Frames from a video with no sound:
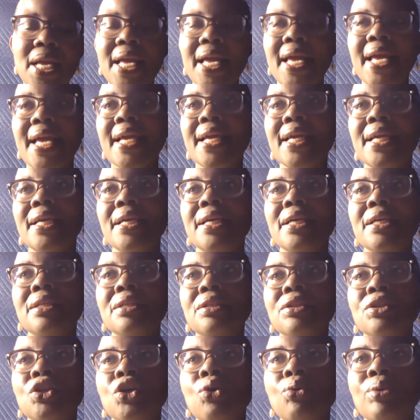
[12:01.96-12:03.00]

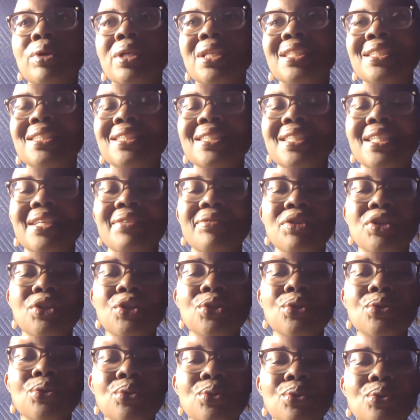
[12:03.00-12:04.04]
And no one has given
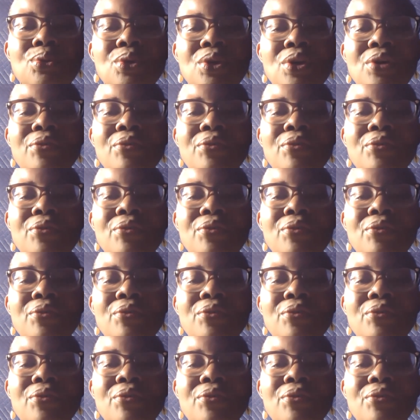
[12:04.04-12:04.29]
you